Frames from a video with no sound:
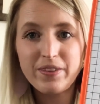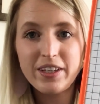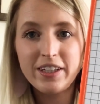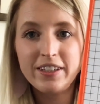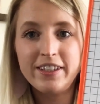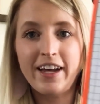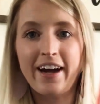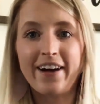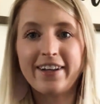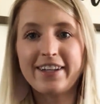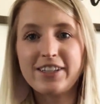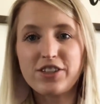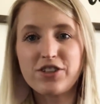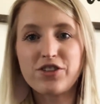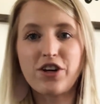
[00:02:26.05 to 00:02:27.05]
Now
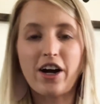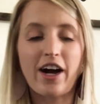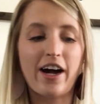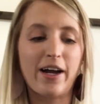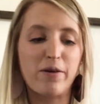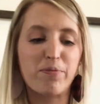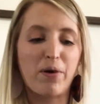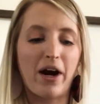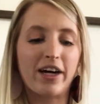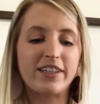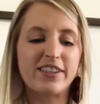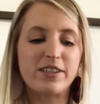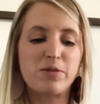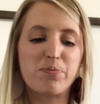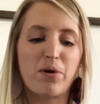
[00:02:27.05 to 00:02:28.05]
let's try a
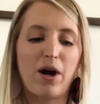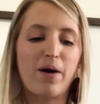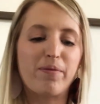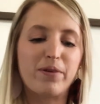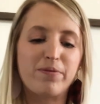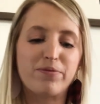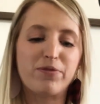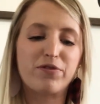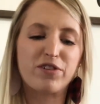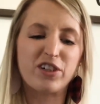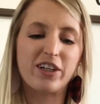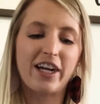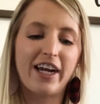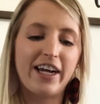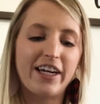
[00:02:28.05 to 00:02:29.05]
practice problem for
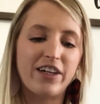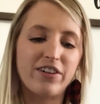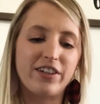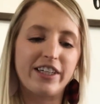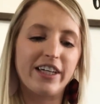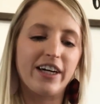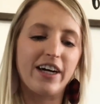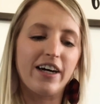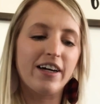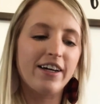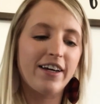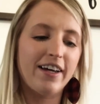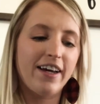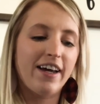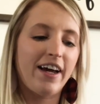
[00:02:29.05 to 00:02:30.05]
area
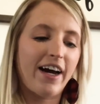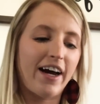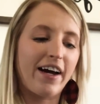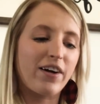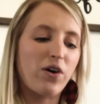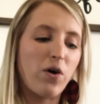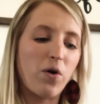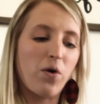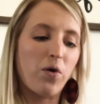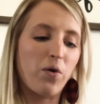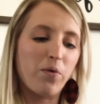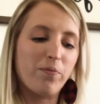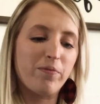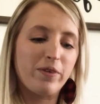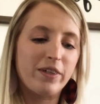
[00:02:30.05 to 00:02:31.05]
at
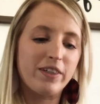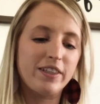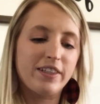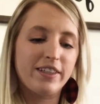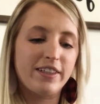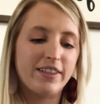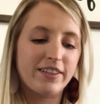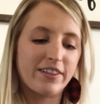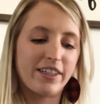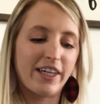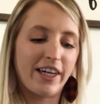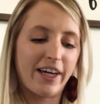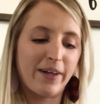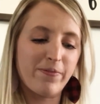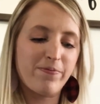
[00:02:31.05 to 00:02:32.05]
home,
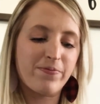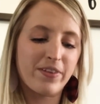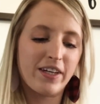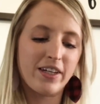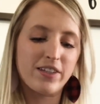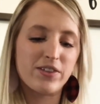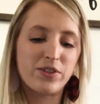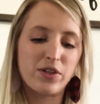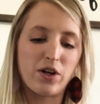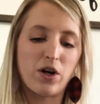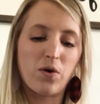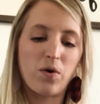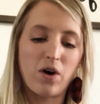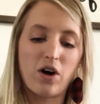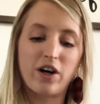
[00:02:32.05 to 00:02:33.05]
okay?
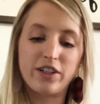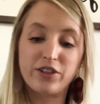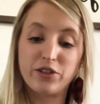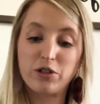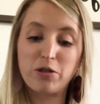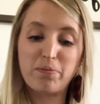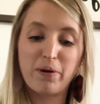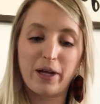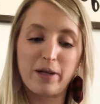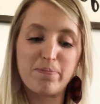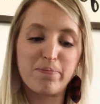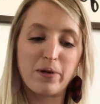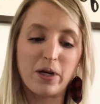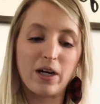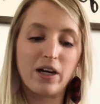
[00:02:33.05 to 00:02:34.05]
So on your
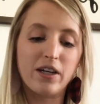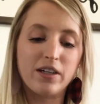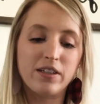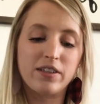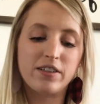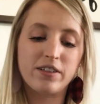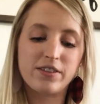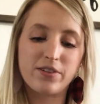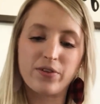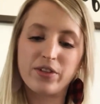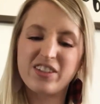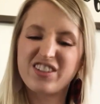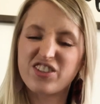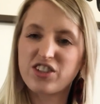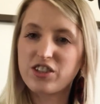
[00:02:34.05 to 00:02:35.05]
paper, so
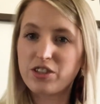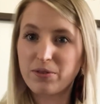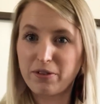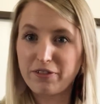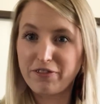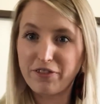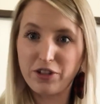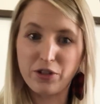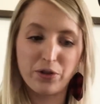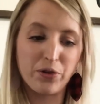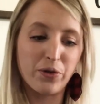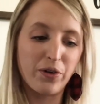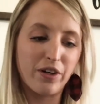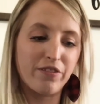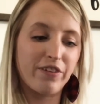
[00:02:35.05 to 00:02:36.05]
this is just a
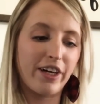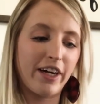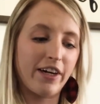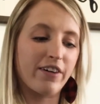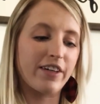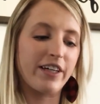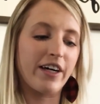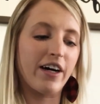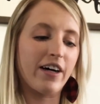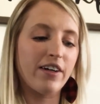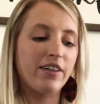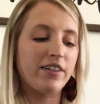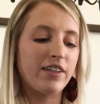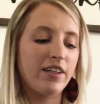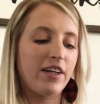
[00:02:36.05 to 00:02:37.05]
review of
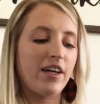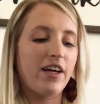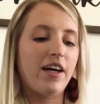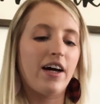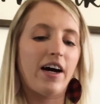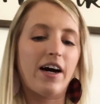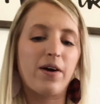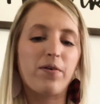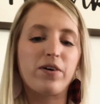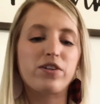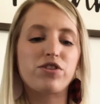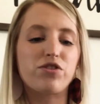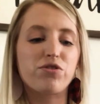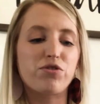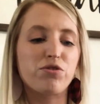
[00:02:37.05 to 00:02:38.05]
area, I
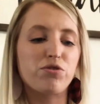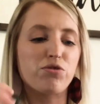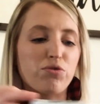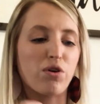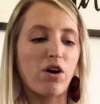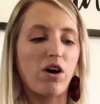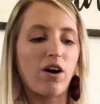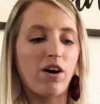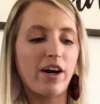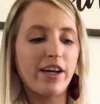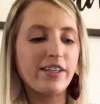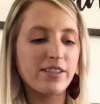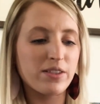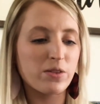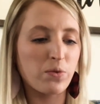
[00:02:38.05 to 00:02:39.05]
want you to draw
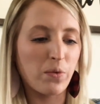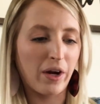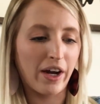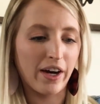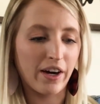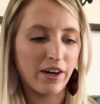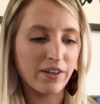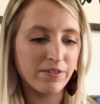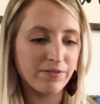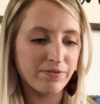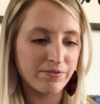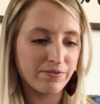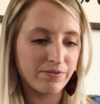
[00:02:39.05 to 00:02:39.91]
a square.